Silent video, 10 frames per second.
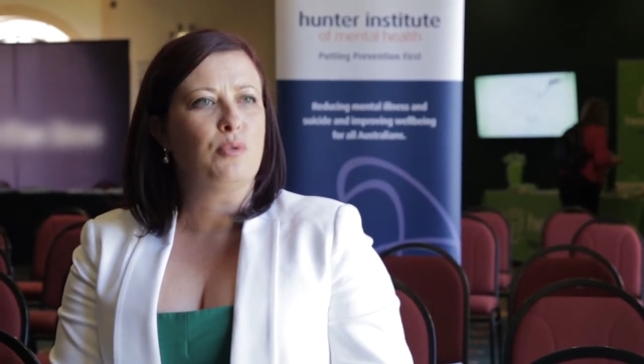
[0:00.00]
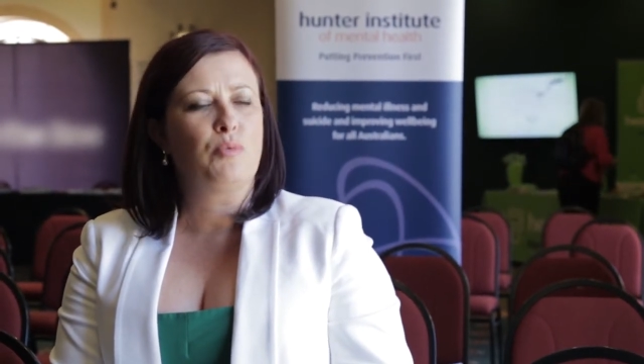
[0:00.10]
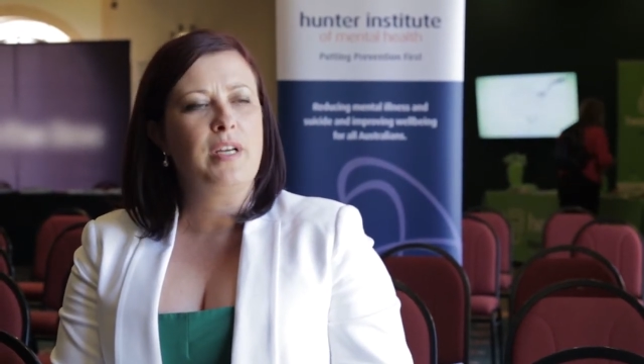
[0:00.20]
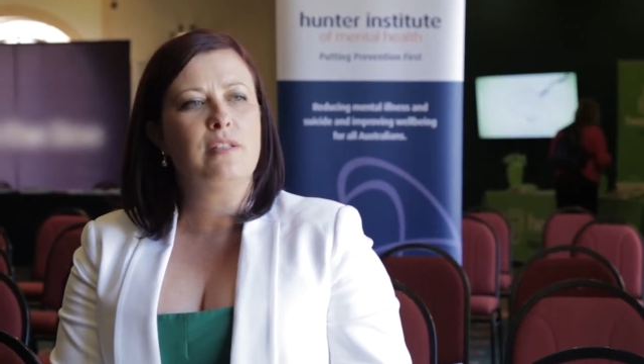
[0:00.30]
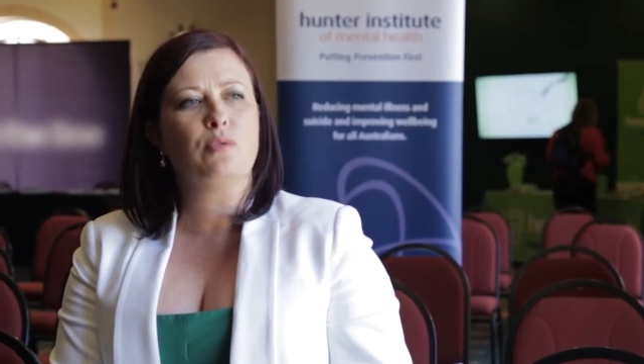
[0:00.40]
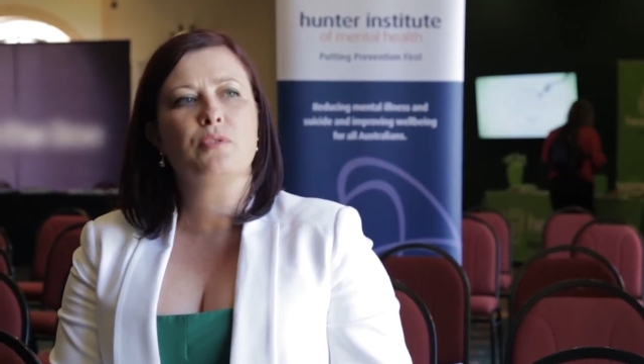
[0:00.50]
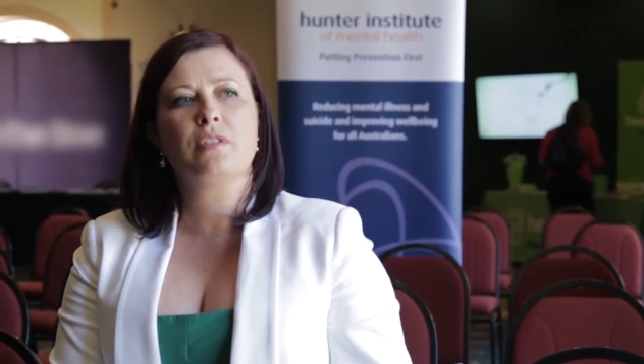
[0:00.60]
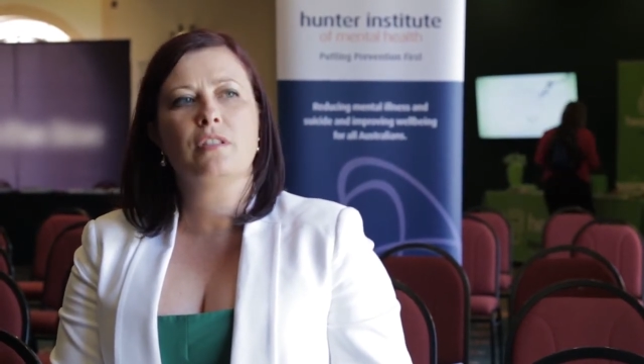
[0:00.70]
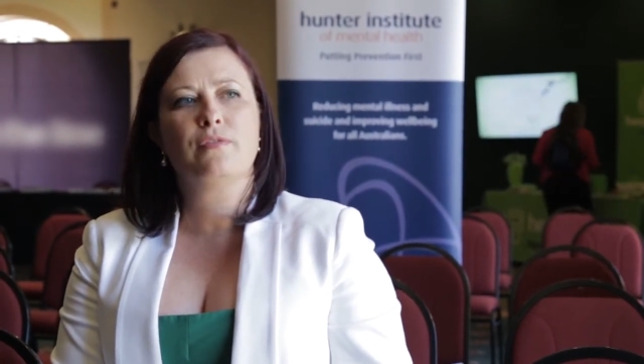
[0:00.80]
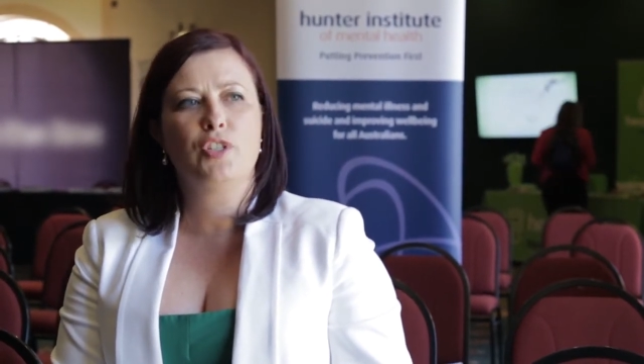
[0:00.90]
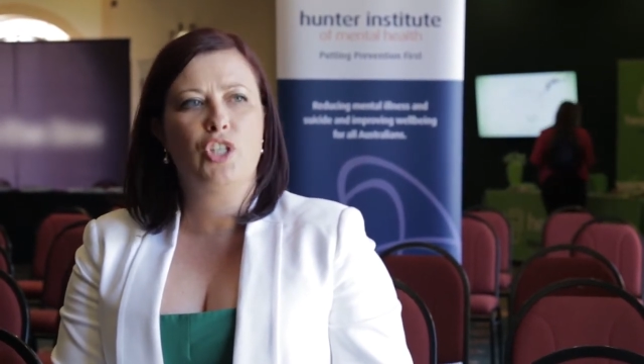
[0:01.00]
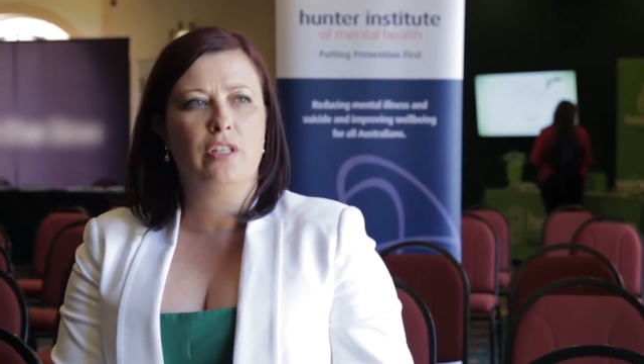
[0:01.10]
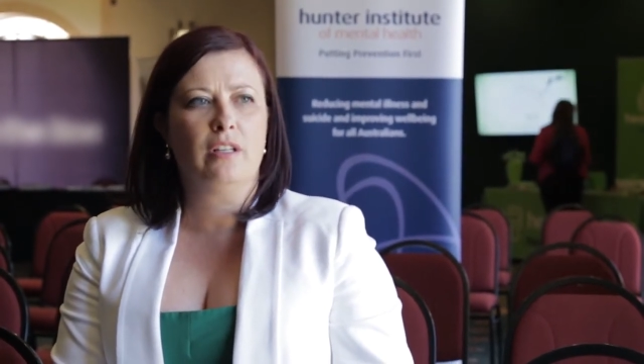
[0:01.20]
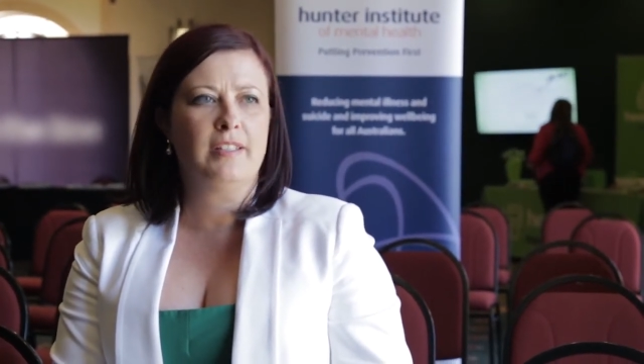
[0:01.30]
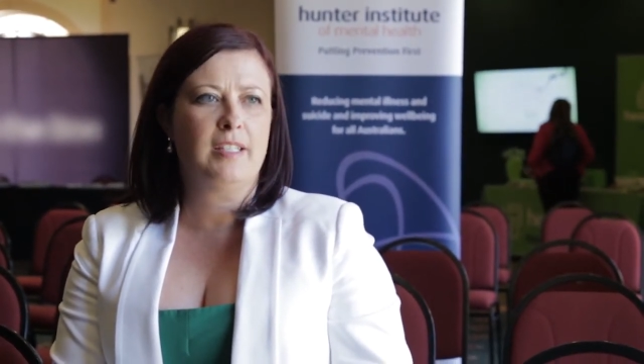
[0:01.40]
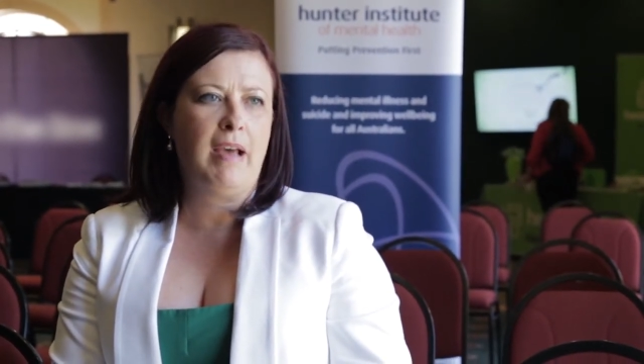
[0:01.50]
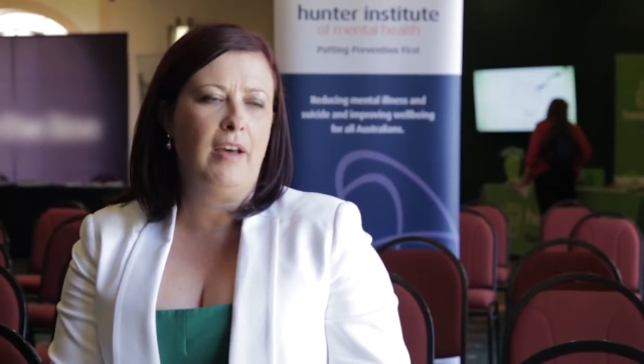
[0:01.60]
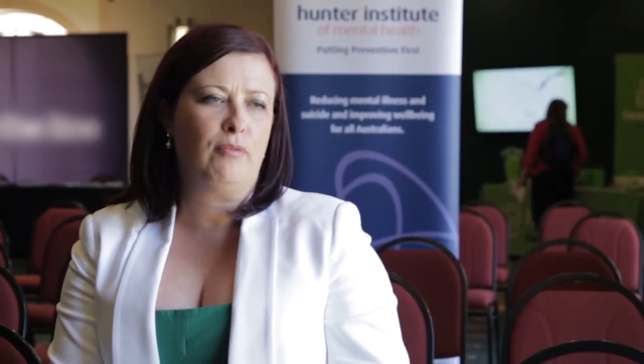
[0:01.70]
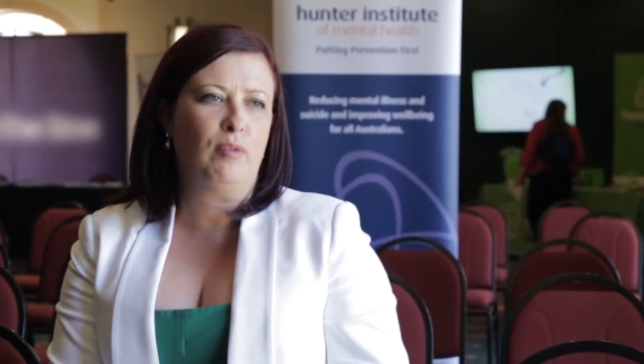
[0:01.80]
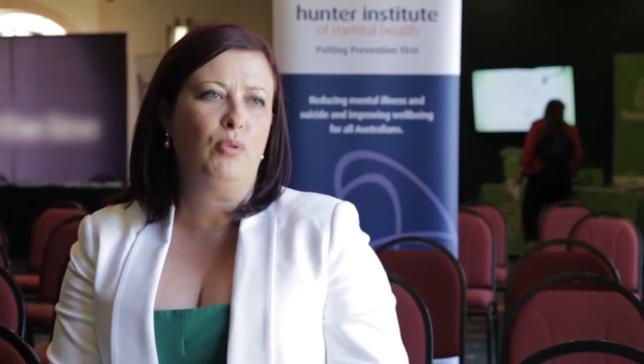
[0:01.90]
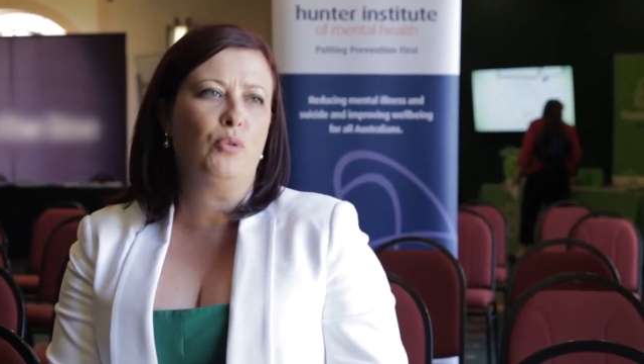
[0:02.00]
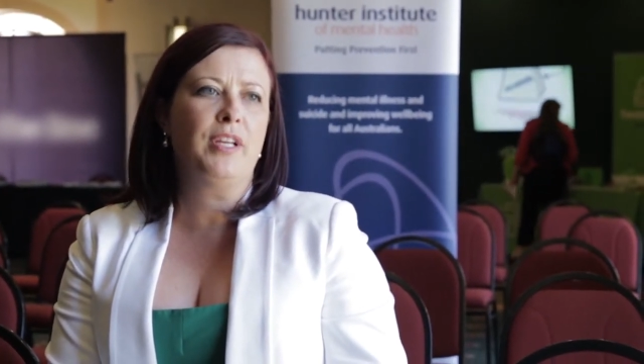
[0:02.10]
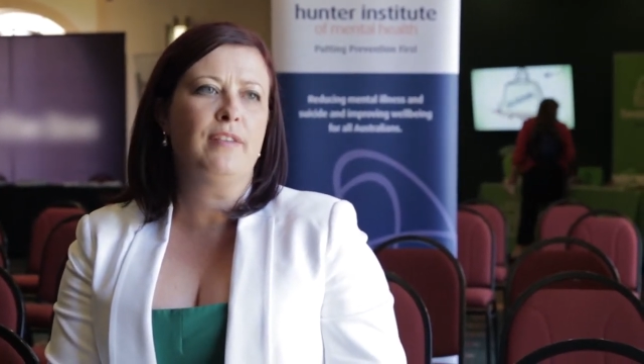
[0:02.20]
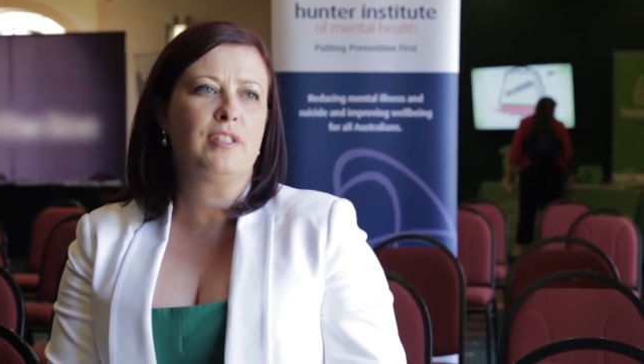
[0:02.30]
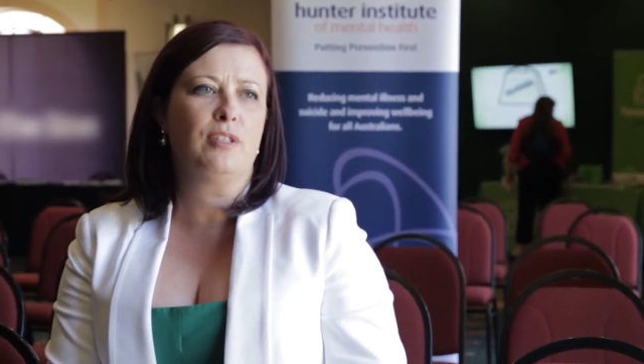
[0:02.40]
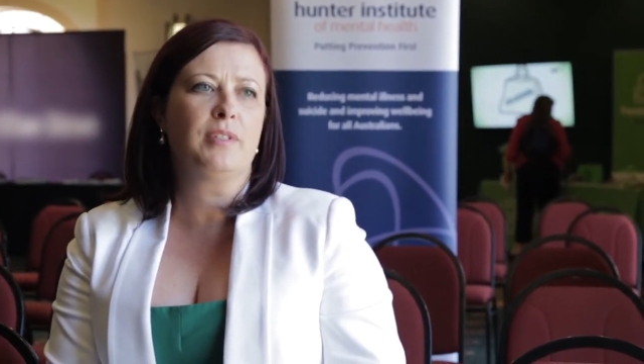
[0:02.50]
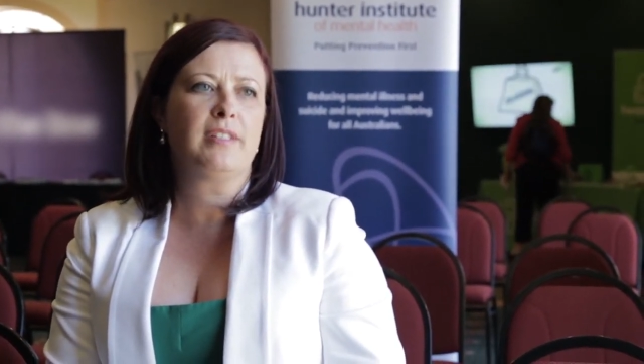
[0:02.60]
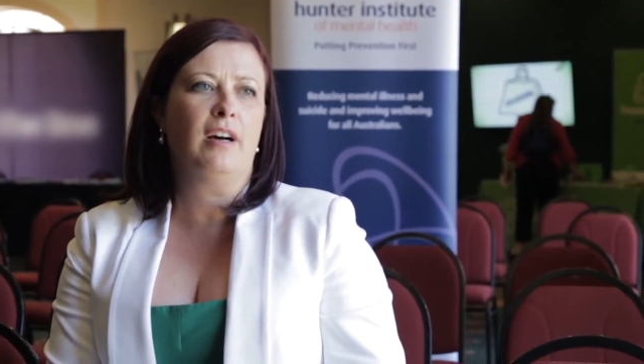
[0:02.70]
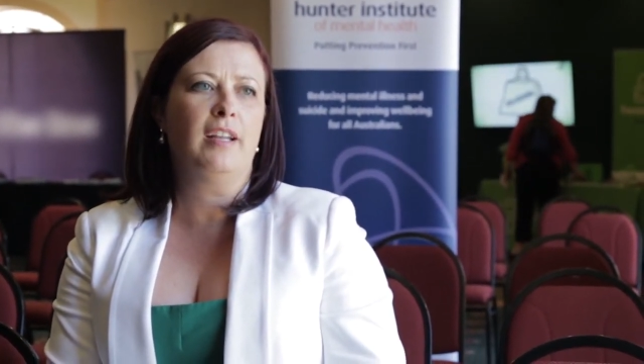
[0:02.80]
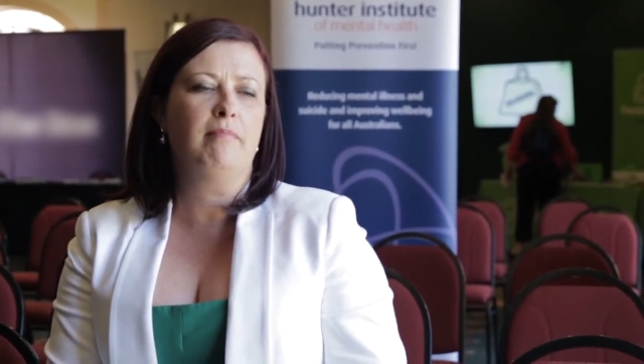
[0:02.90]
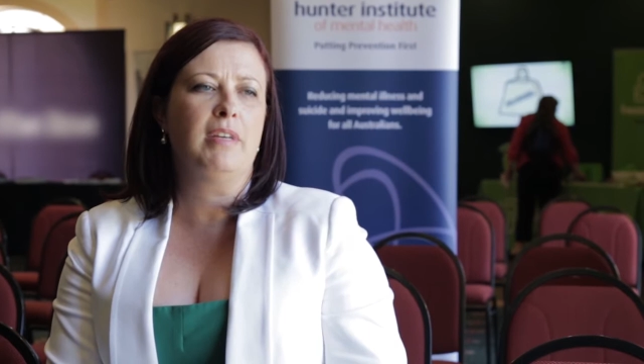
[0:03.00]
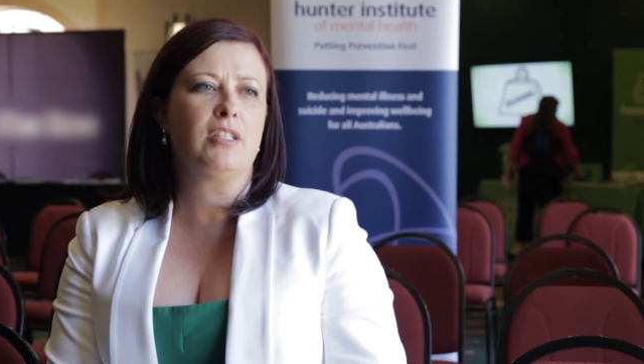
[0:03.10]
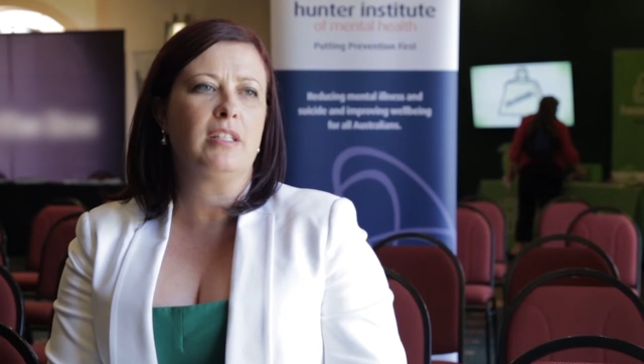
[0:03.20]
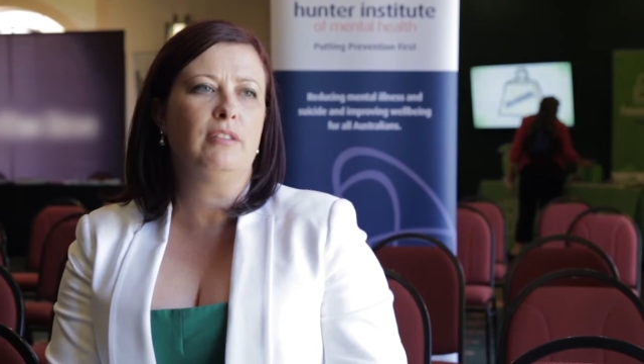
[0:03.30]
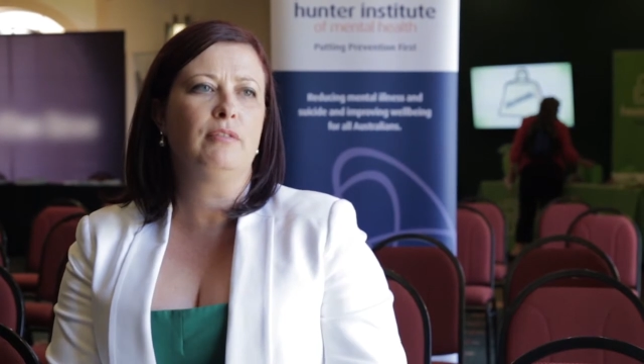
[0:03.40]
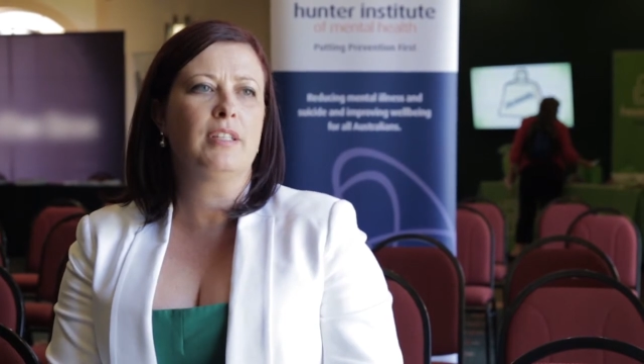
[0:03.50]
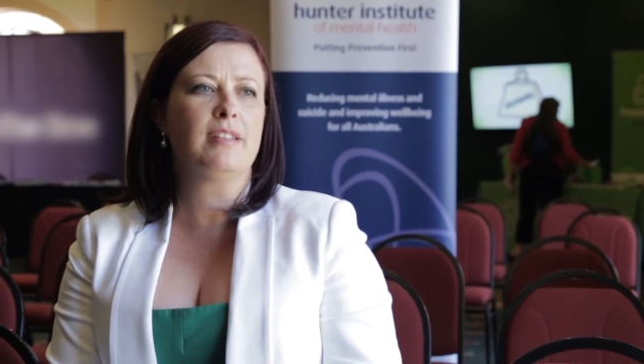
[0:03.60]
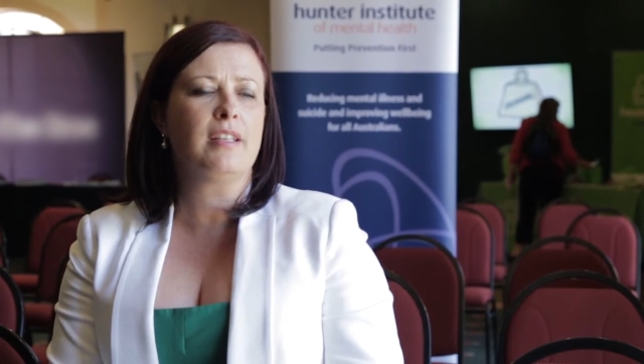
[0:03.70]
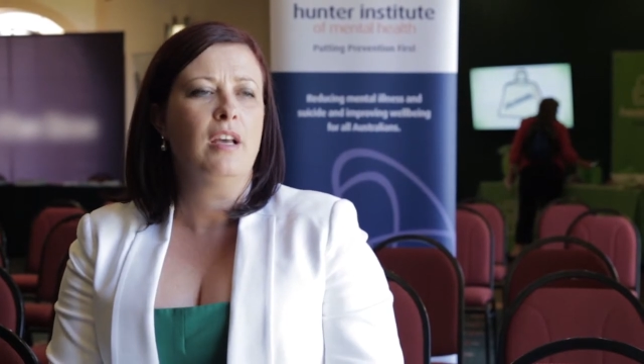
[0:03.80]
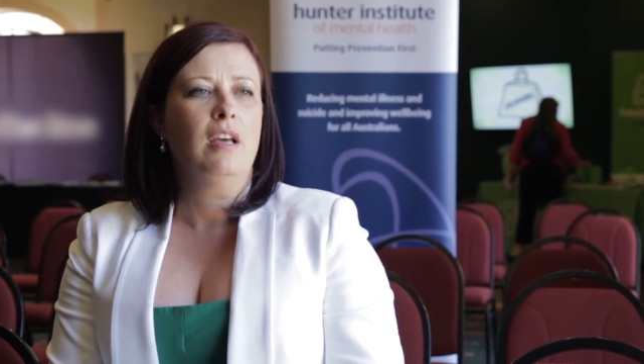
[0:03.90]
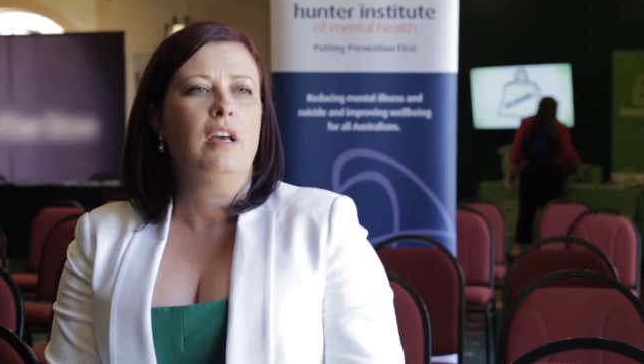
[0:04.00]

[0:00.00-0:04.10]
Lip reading: or resources for journalists about the reporting of suicide and mental illness,